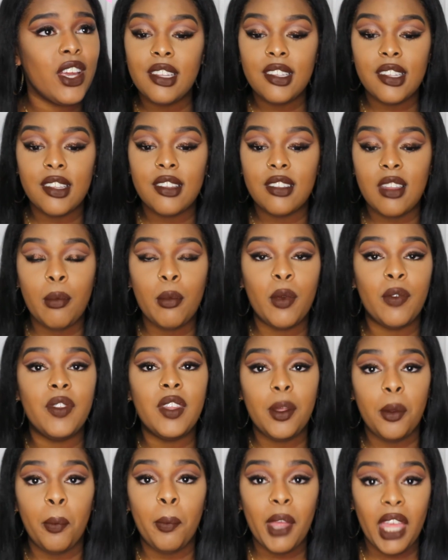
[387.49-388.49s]
This is some of
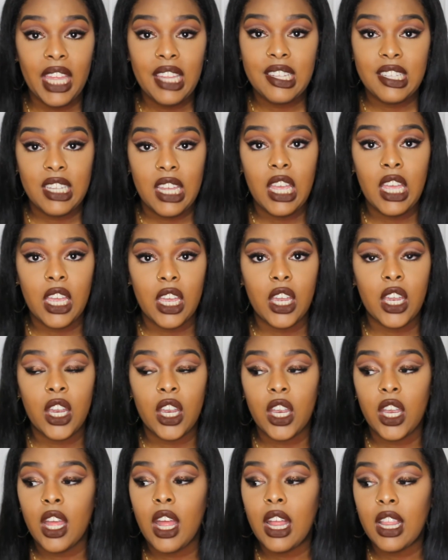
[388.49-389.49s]
the best
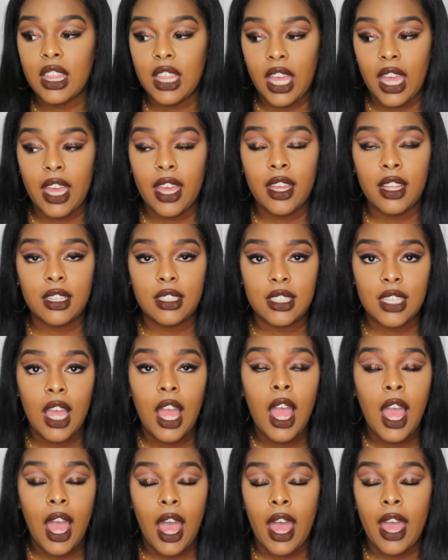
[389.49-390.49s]
hair that
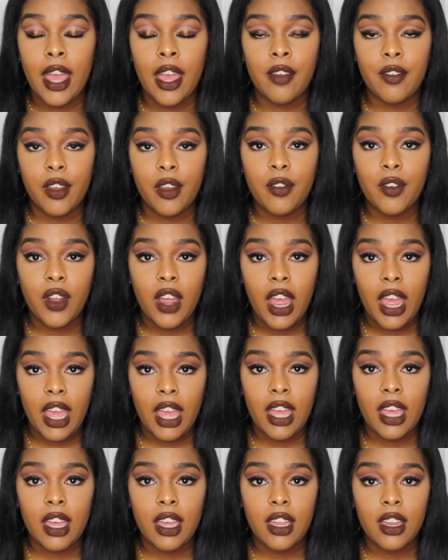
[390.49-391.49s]
I have ever
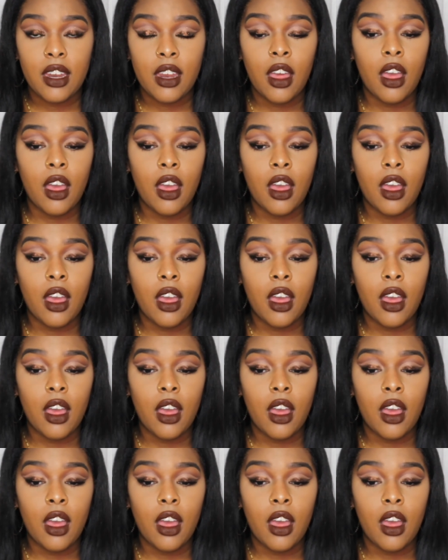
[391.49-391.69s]
had.